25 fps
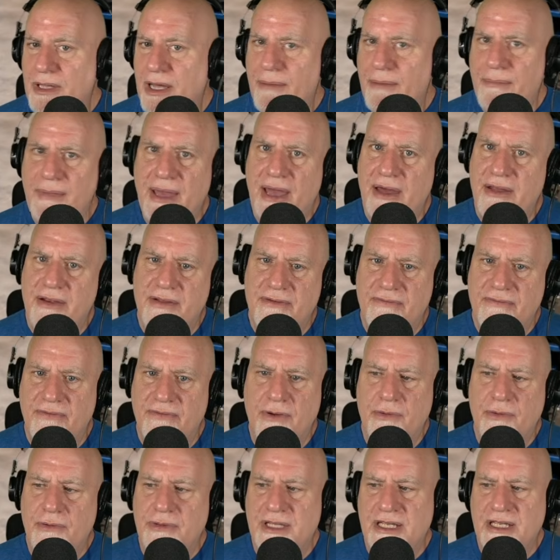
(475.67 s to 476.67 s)
amount of
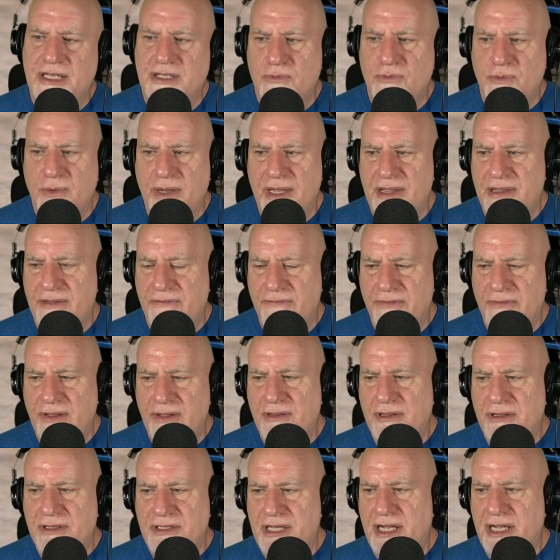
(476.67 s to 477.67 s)
voltage when the fuel
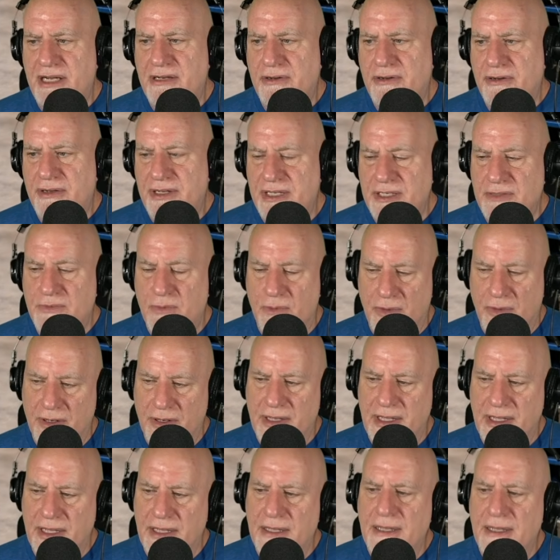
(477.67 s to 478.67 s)
injector is
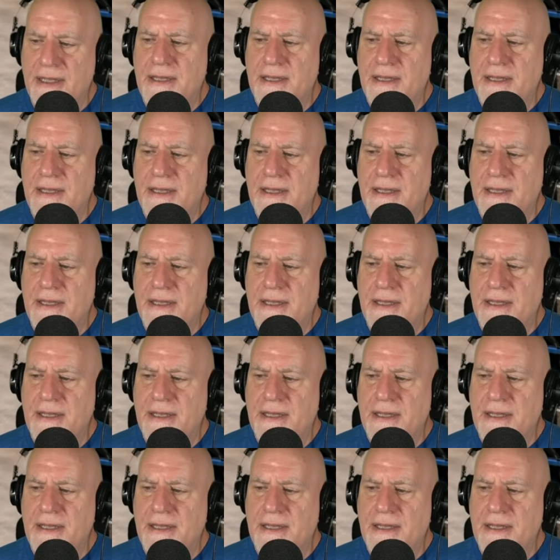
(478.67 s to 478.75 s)
working,